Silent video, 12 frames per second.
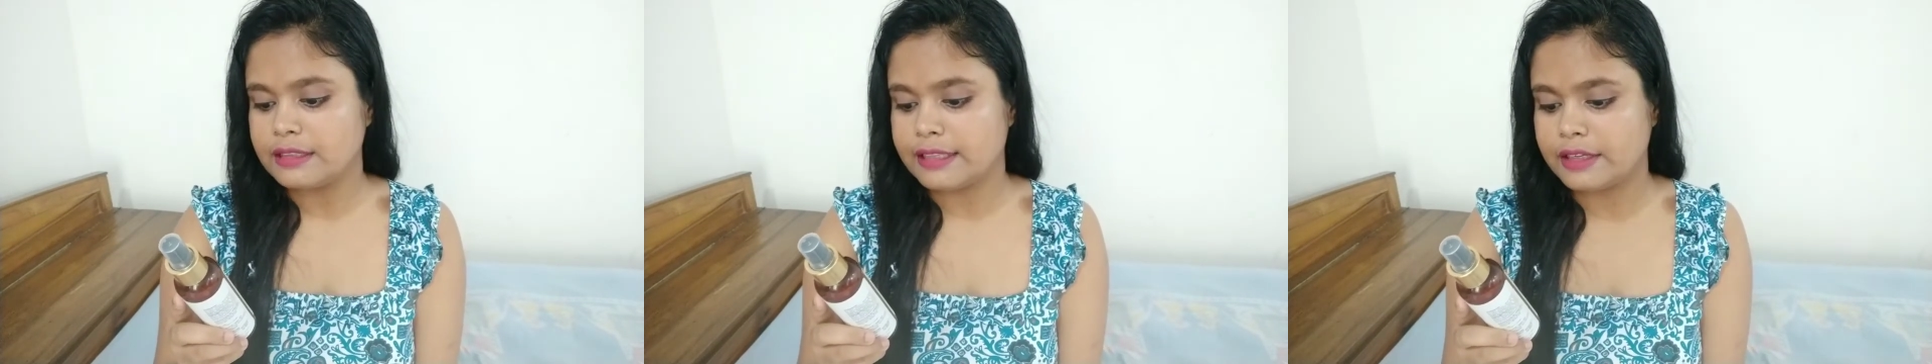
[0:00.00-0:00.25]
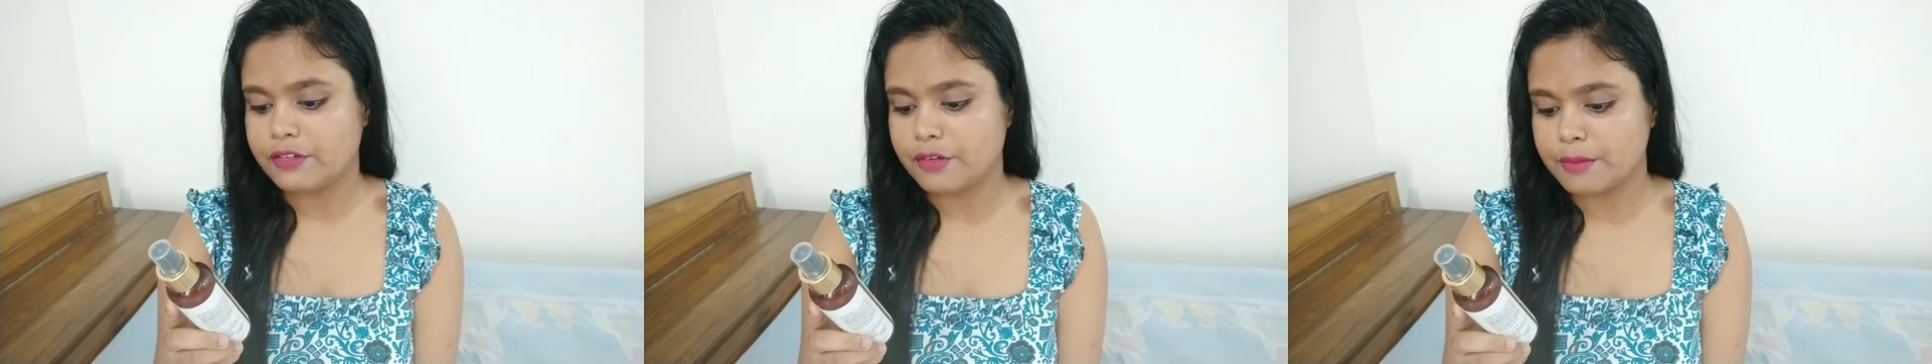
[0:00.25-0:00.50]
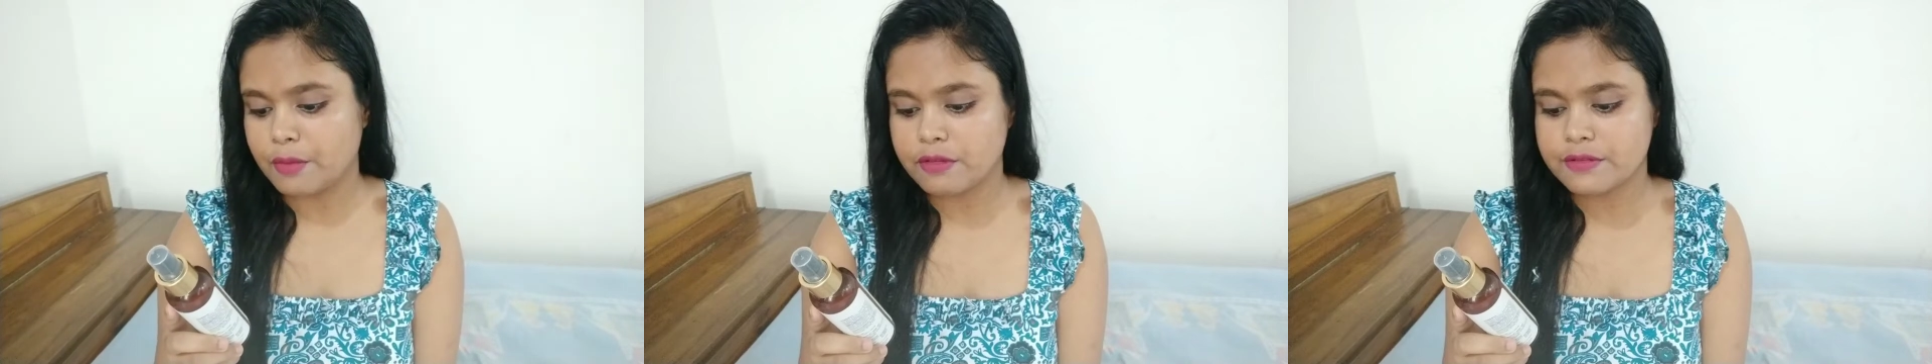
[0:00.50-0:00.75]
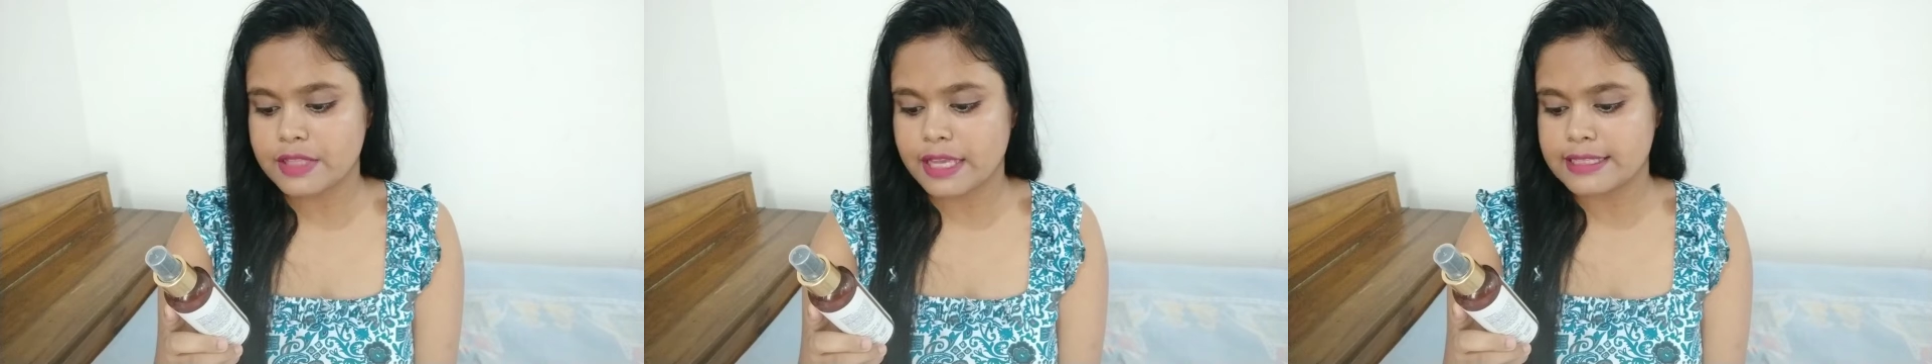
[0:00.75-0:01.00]
that
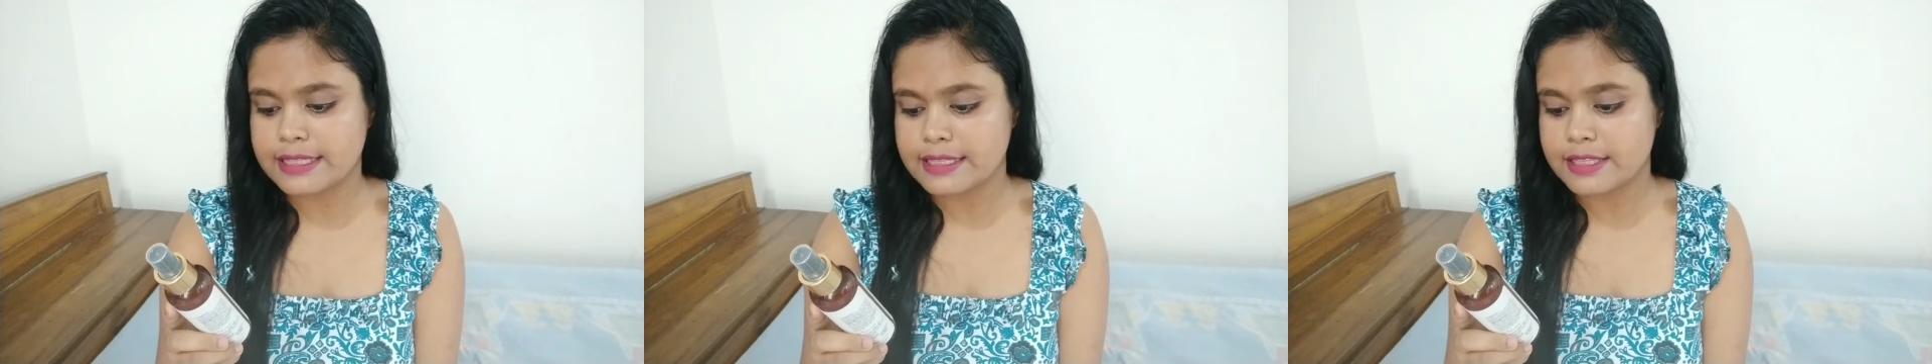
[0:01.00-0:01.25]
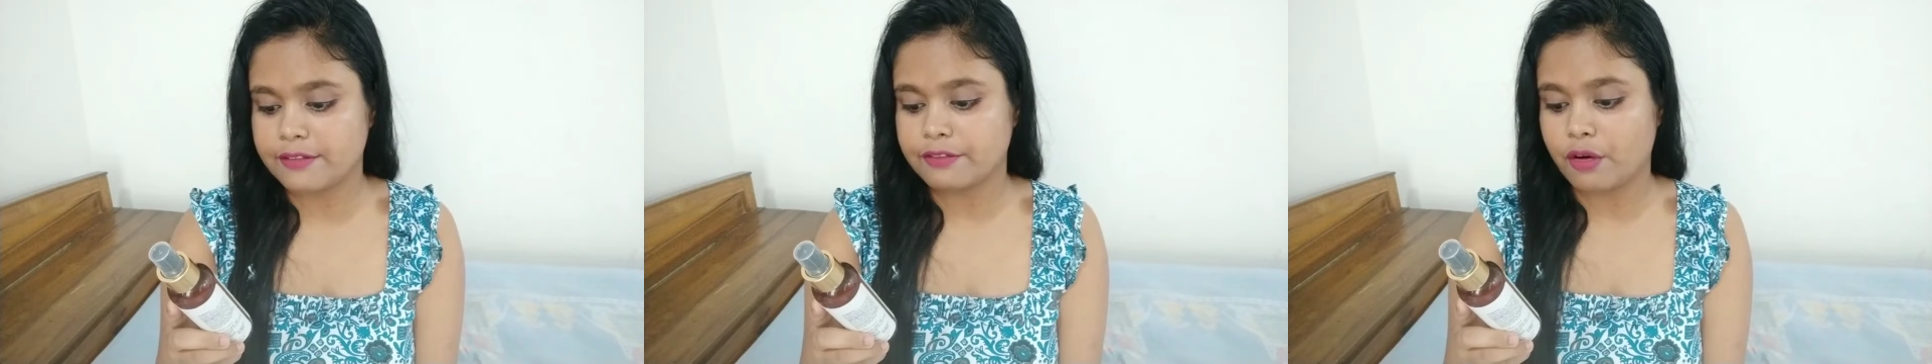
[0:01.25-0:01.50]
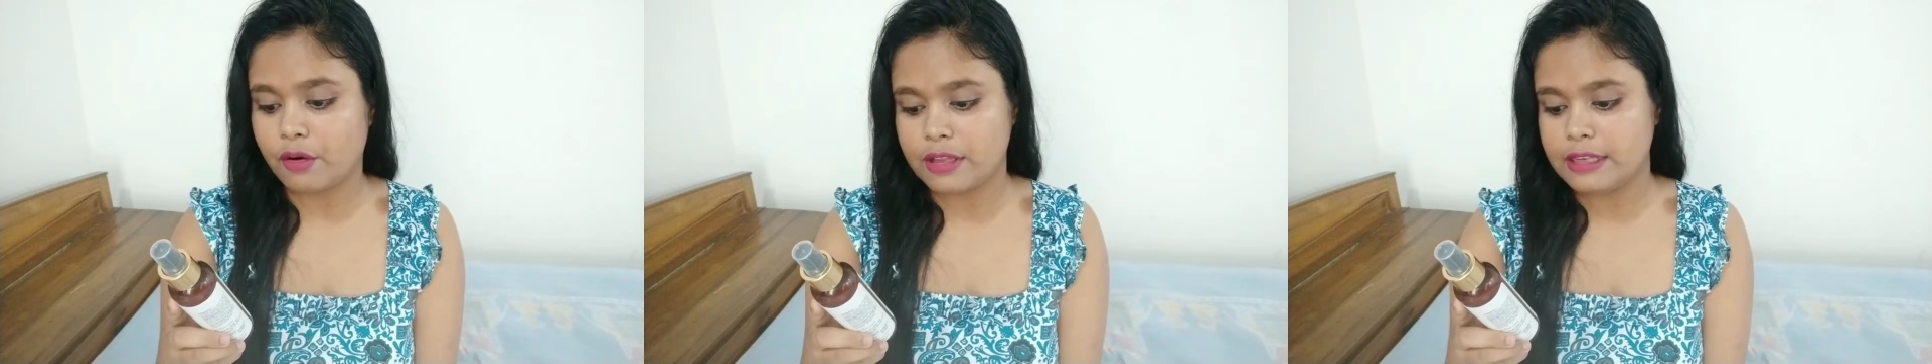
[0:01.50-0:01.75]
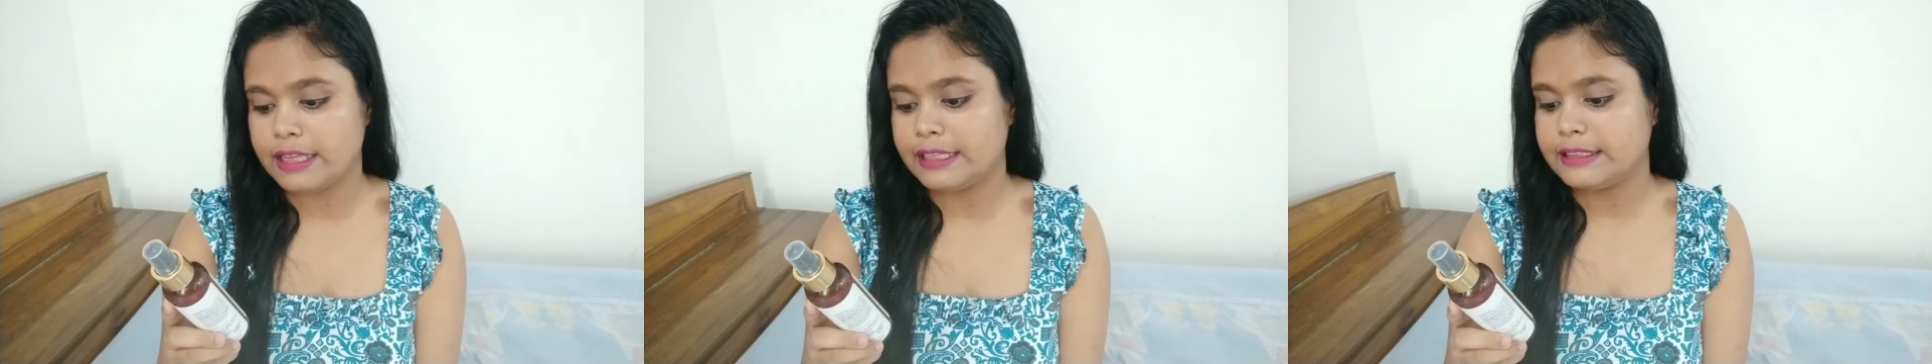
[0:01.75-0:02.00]
removes excessive
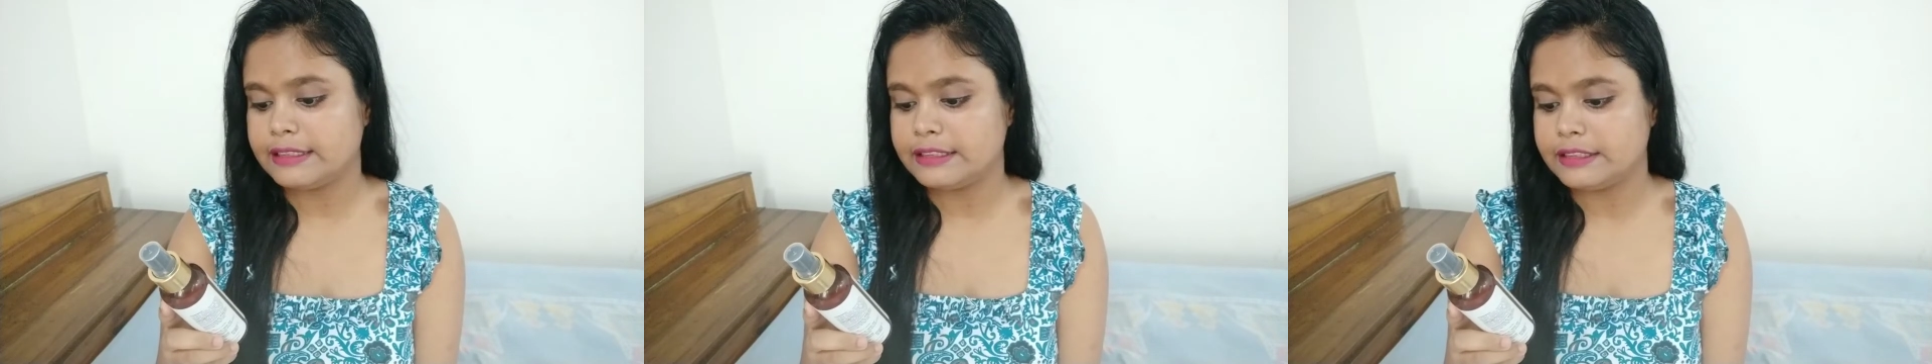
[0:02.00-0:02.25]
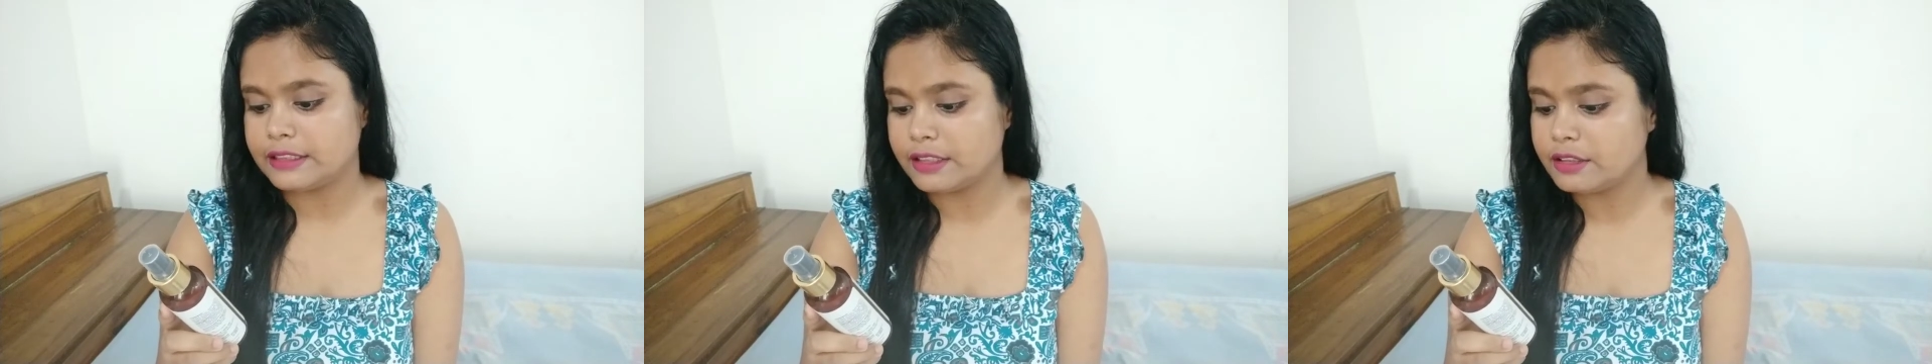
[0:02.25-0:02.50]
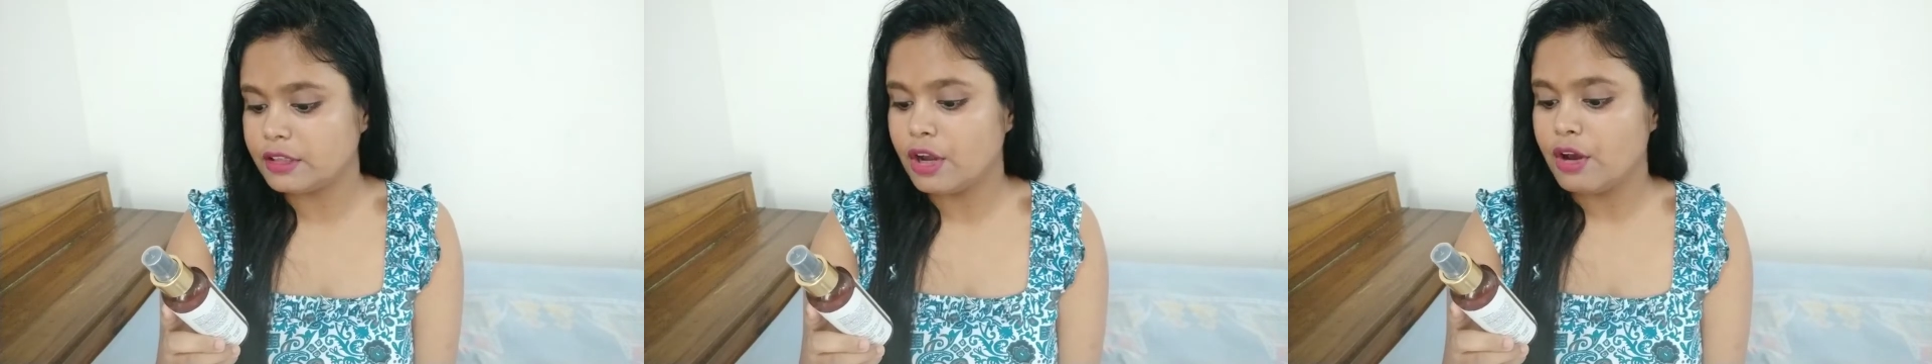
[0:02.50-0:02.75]
oil and dirt